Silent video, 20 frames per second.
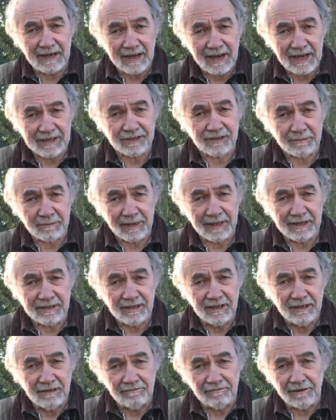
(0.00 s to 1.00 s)
estimate
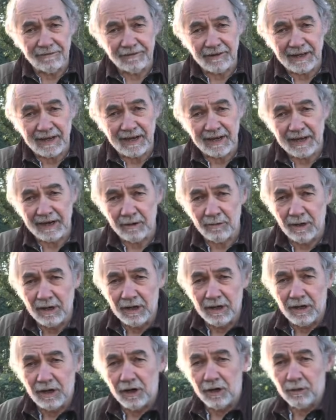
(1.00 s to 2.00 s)
roughly how
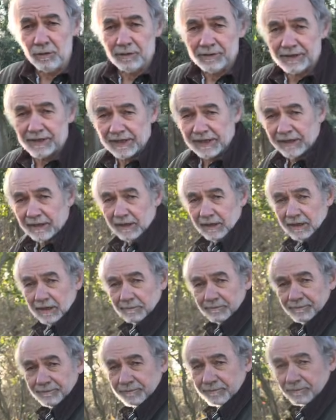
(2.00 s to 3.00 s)
old they are.
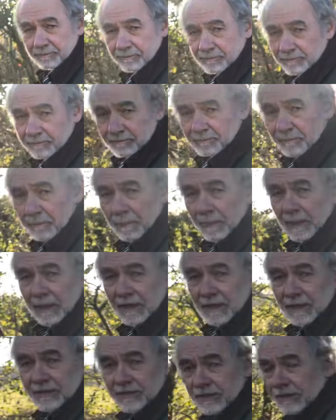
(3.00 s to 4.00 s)

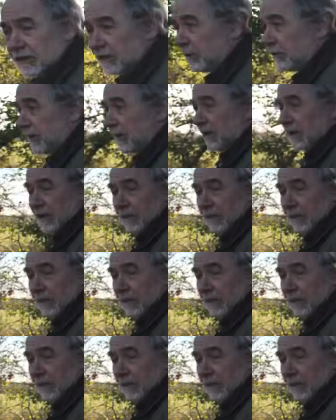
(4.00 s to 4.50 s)
So